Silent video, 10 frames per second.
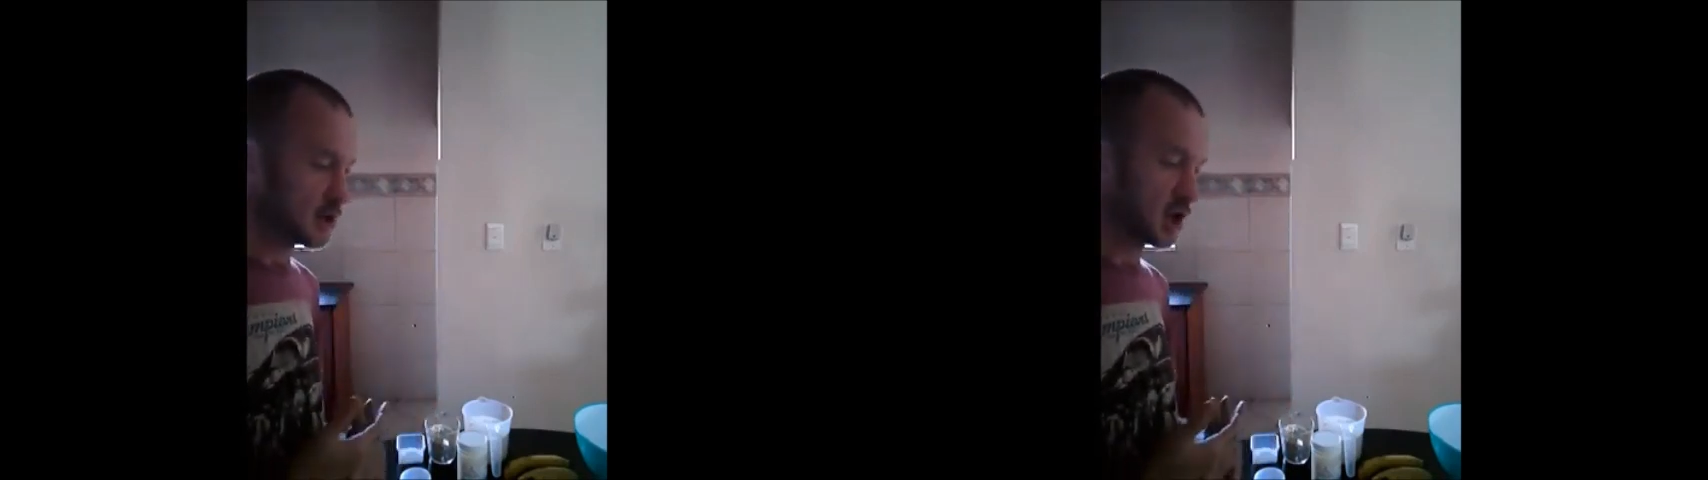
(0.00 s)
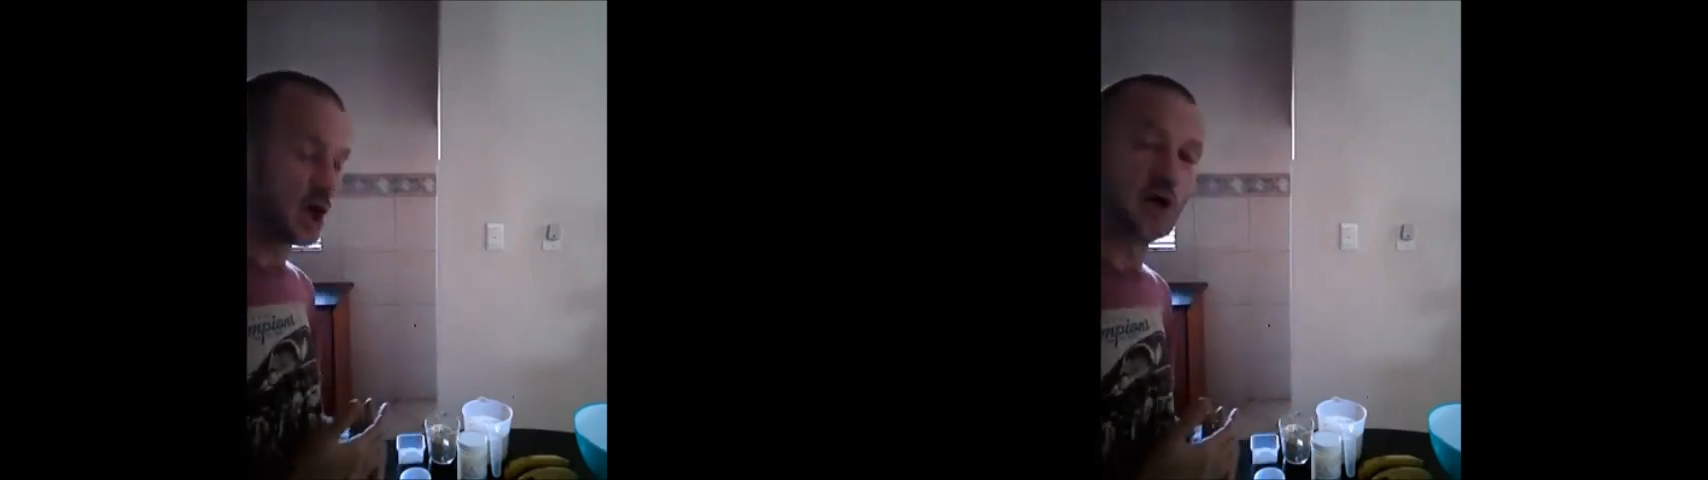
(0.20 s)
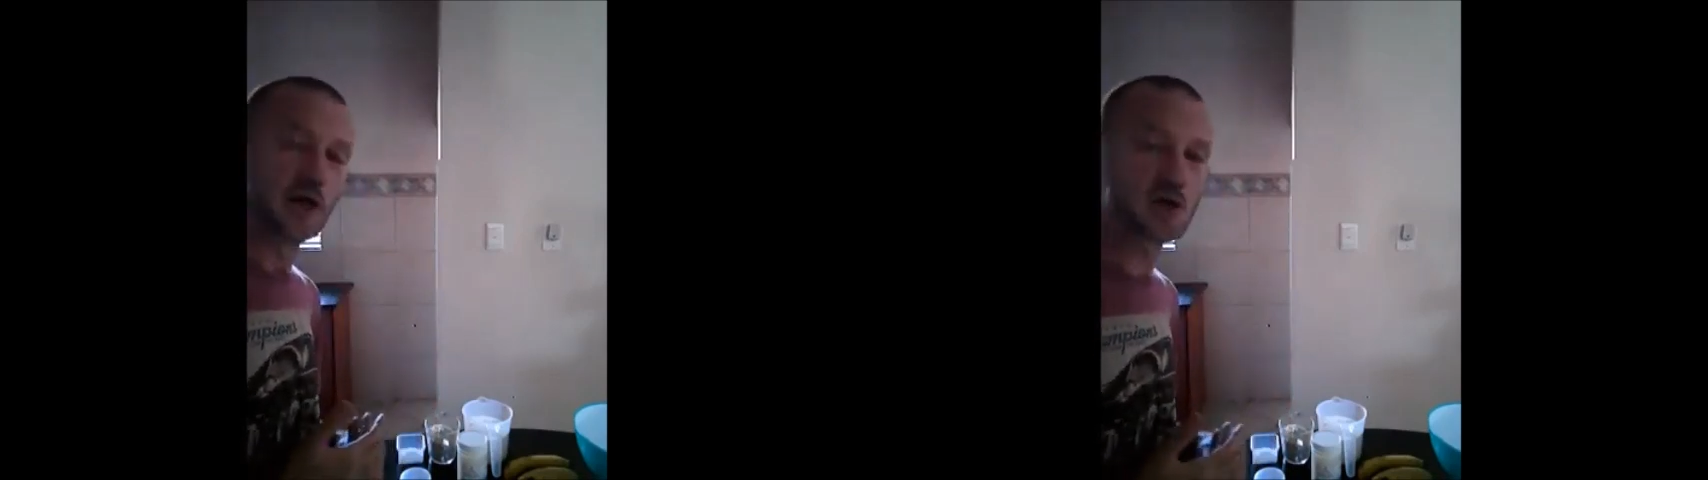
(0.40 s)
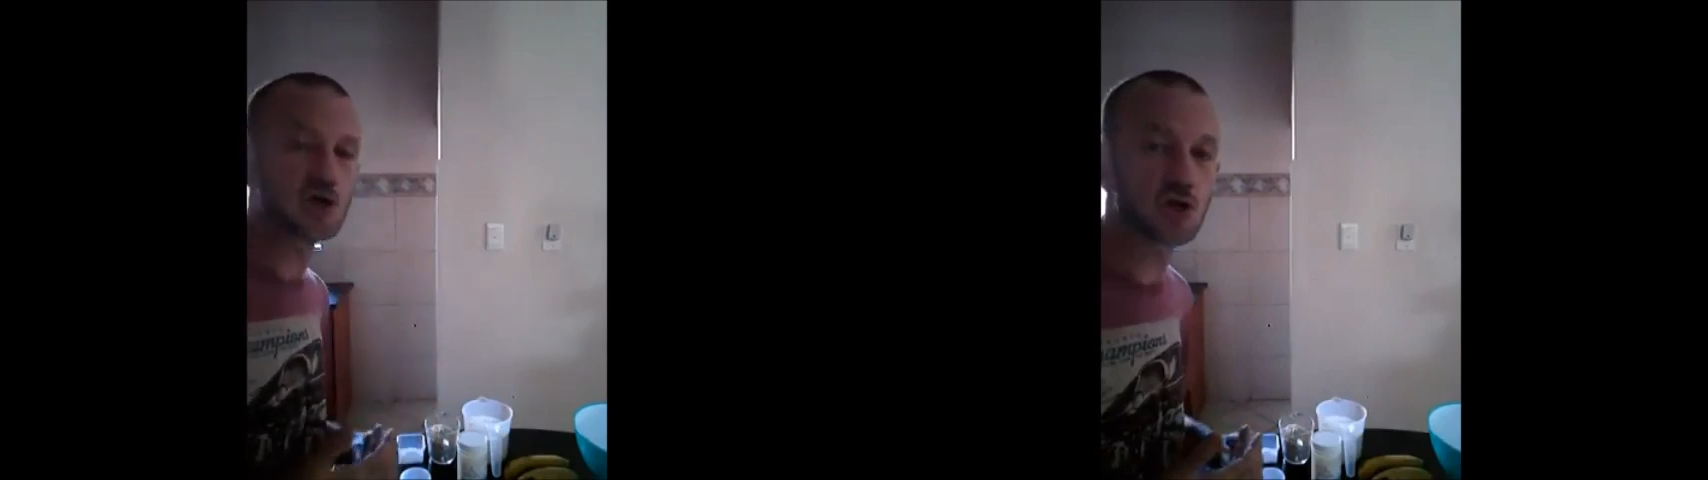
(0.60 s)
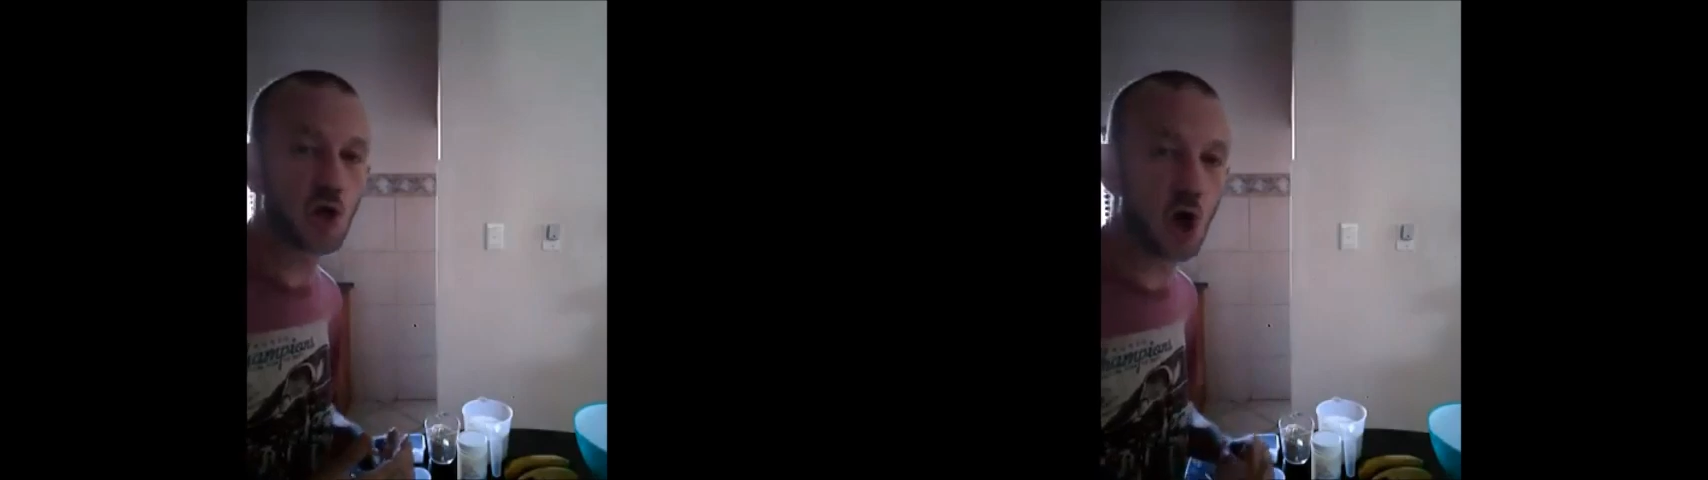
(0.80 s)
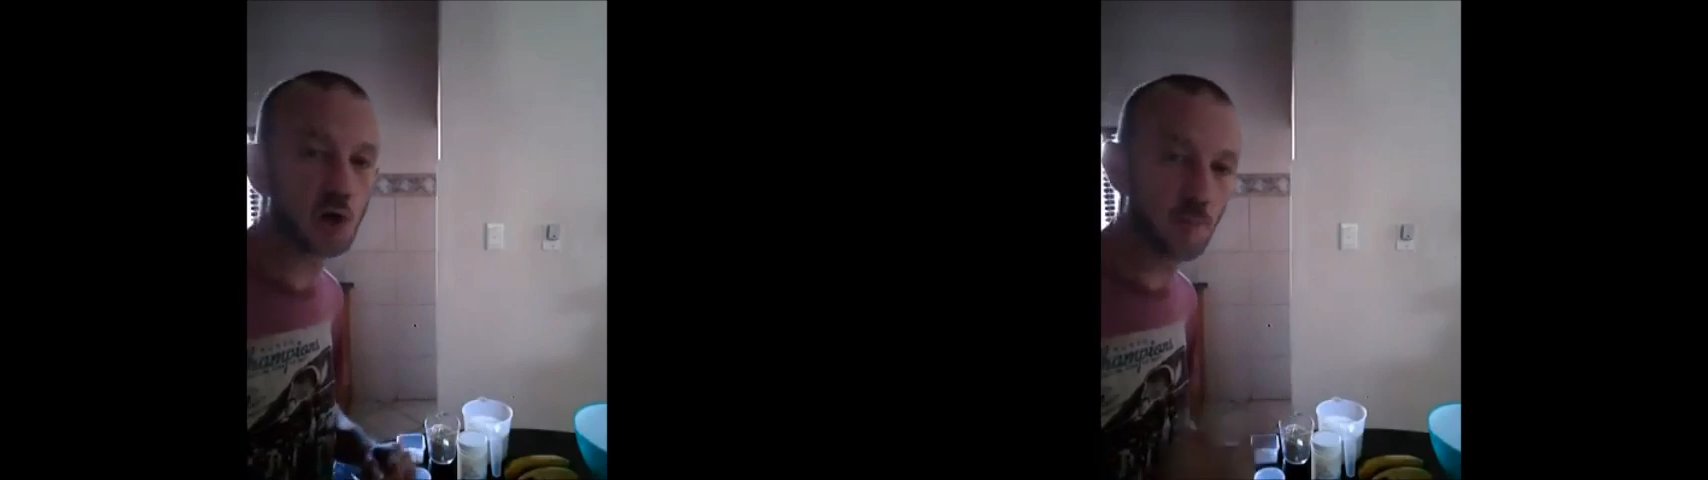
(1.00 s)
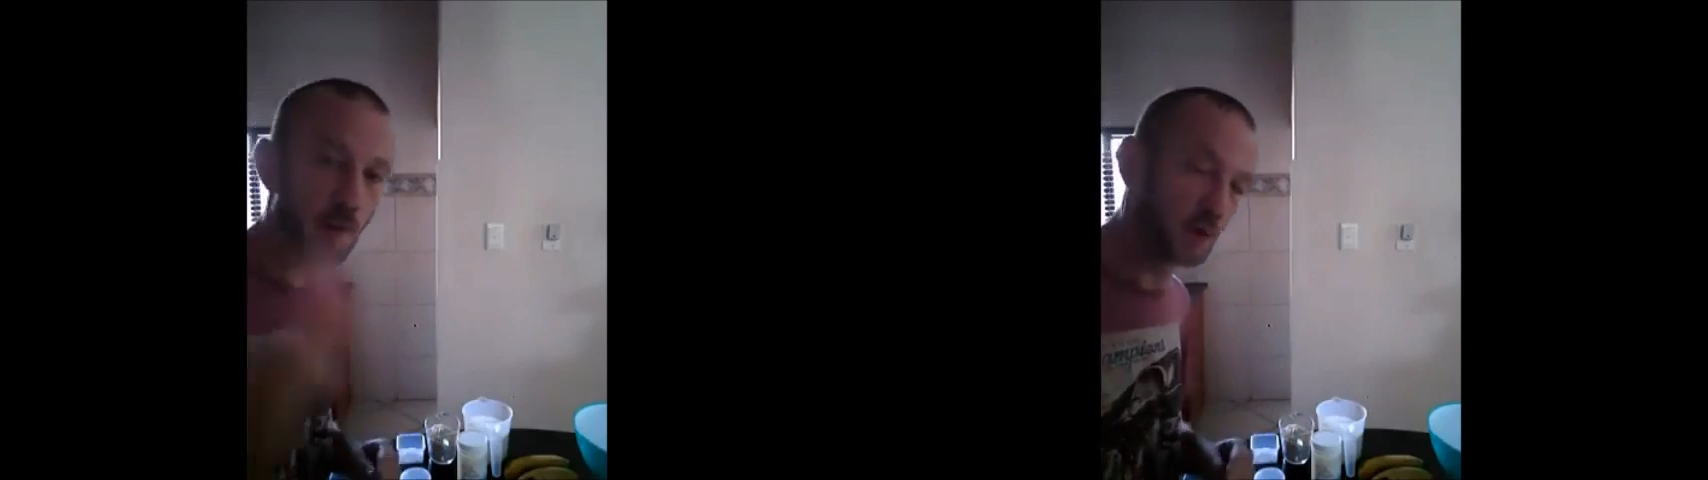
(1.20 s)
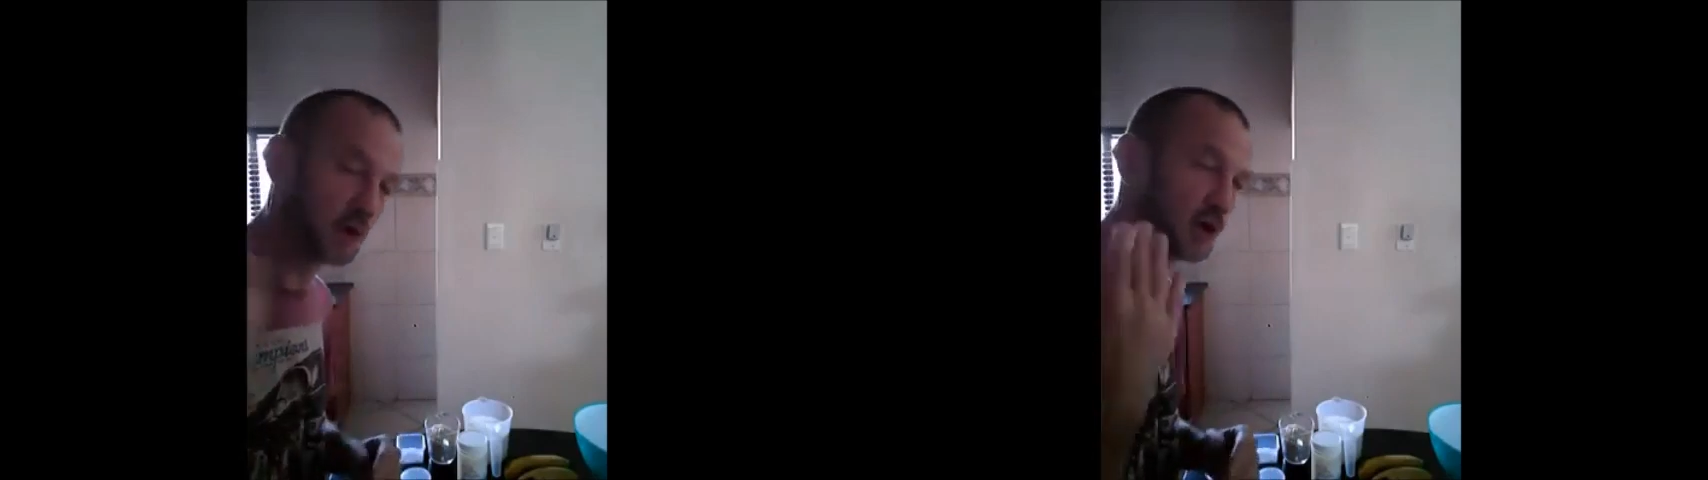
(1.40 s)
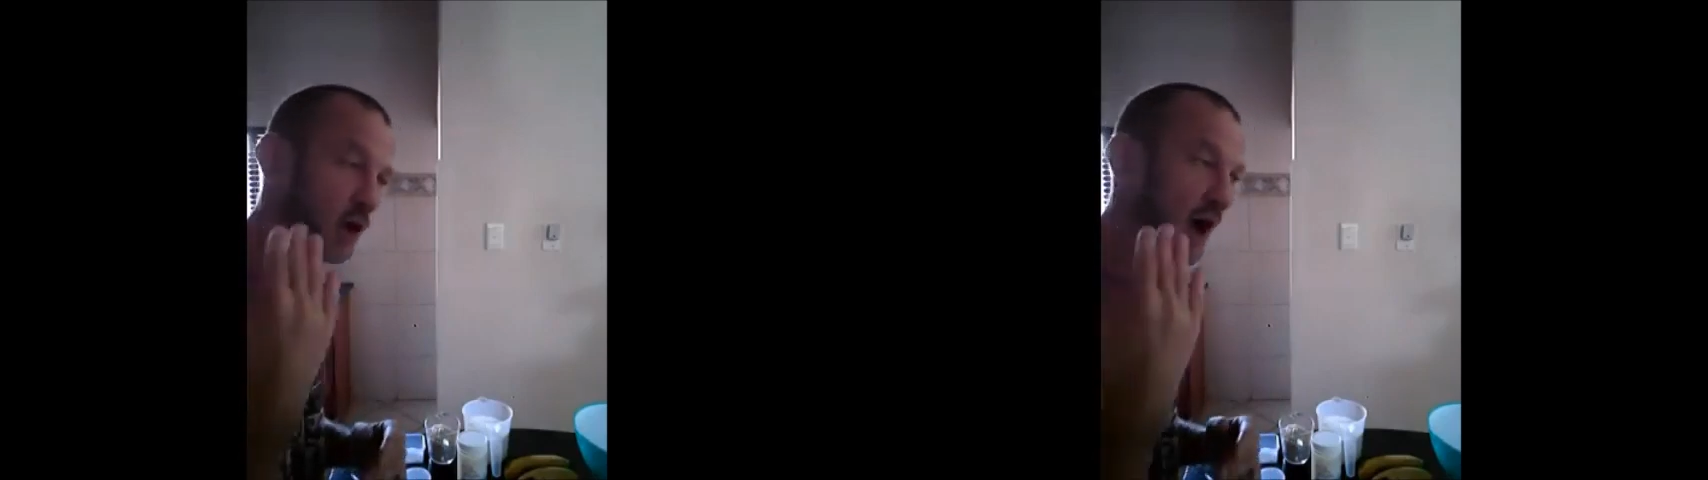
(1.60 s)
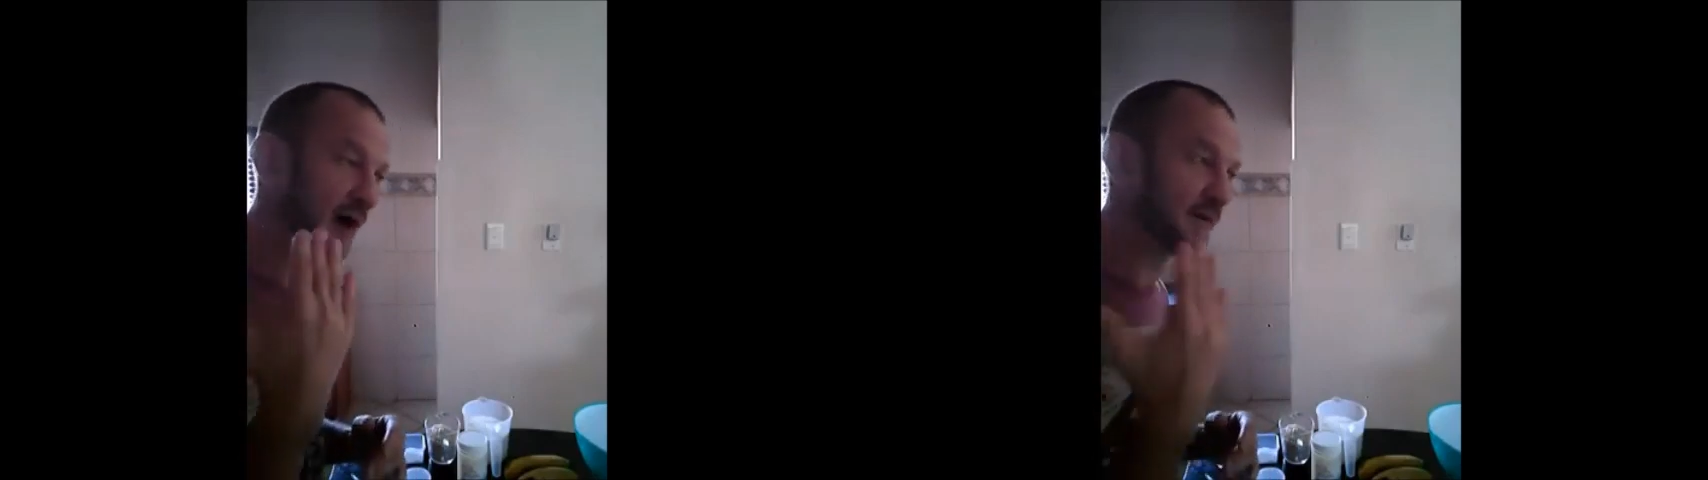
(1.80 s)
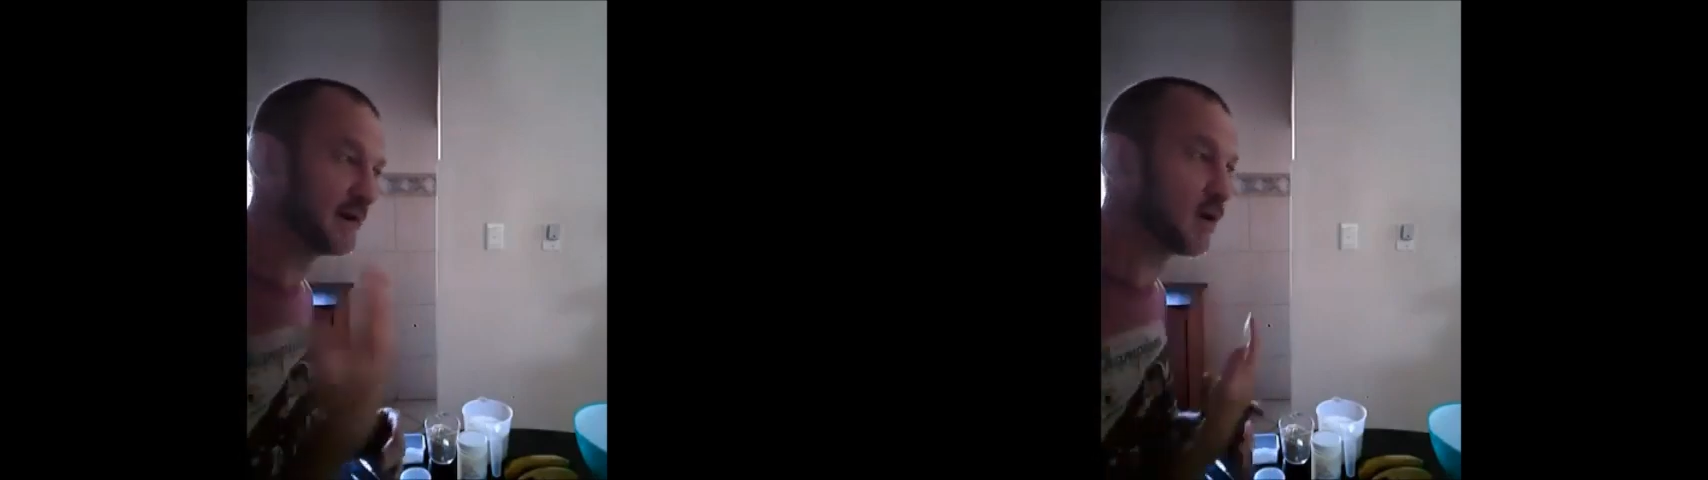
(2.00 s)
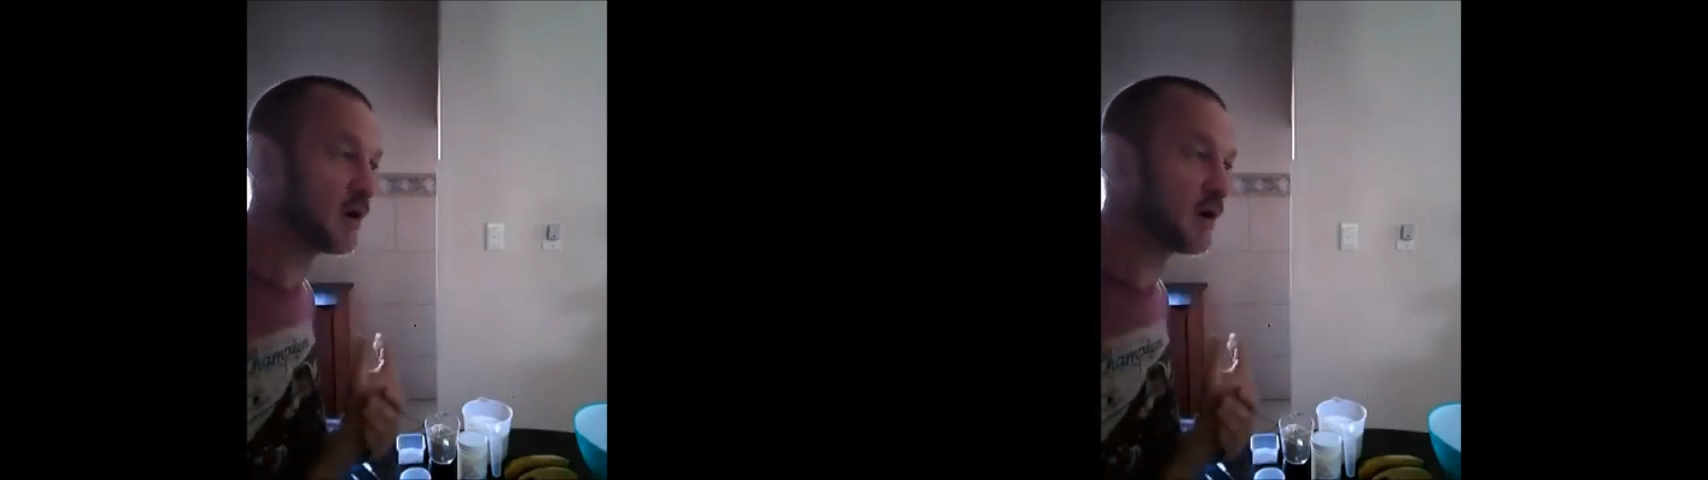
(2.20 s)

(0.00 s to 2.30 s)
So you need to start by putting your oven